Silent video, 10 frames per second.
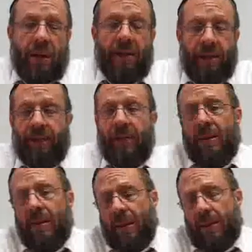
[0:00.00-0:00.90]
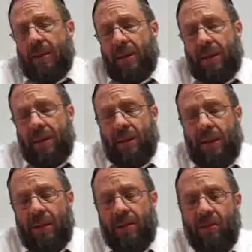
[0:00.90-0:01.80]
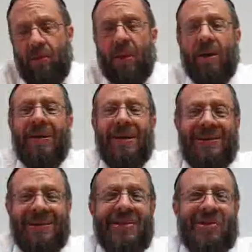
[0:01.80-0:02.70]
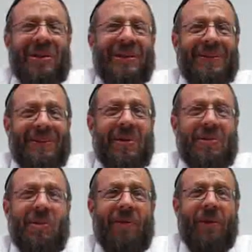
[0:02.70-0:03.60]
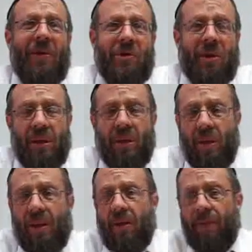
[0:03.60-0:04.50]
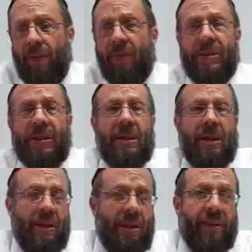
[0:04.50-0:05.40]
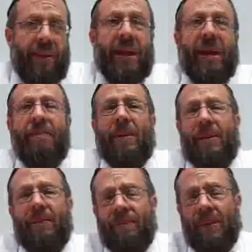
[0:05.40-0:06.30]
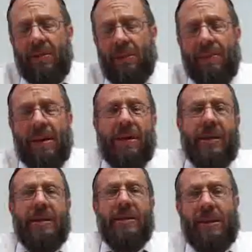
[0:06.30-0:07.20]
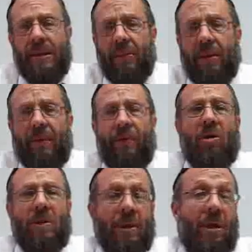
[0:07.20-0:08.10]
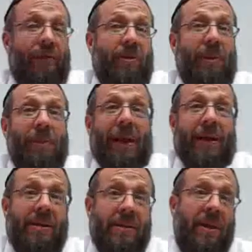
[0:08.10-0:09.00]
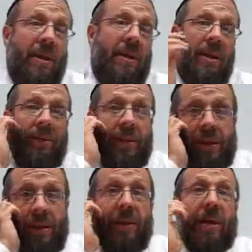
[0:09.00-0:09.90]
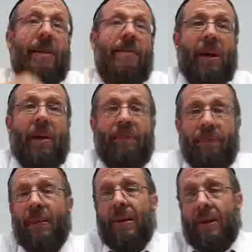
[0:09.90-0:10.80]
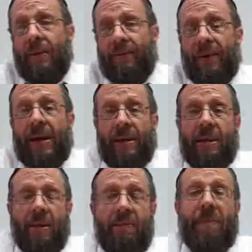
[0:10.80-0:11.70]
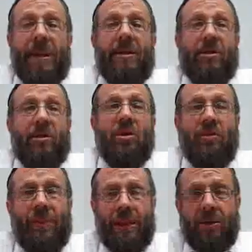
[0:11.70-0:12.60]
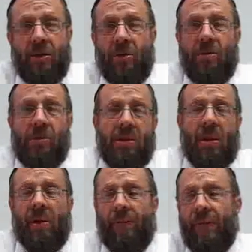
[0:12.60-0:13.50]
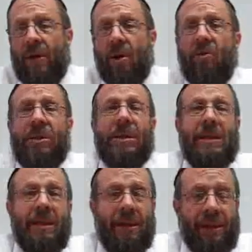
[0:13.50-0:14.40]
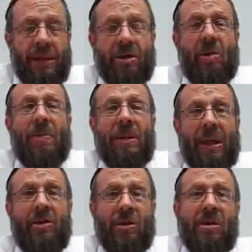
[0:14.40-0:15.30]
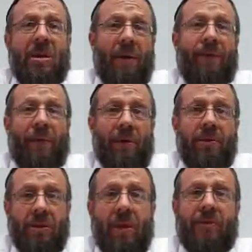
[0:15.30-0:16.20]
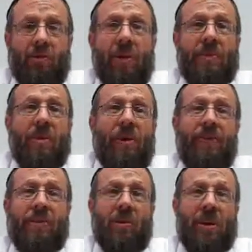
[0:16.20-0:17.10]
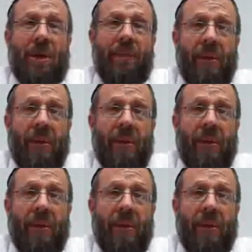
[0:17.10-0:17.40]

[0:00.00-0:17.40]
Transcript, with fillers: a different, a, a, a newer edition or newer version what we see in the Rambam, in Maimonides, in the Mernavuch and the the Perplex. There, the Rambam, in fact, makes, makes use of Aristotelian interpretations of verse, of scripture, of psukim,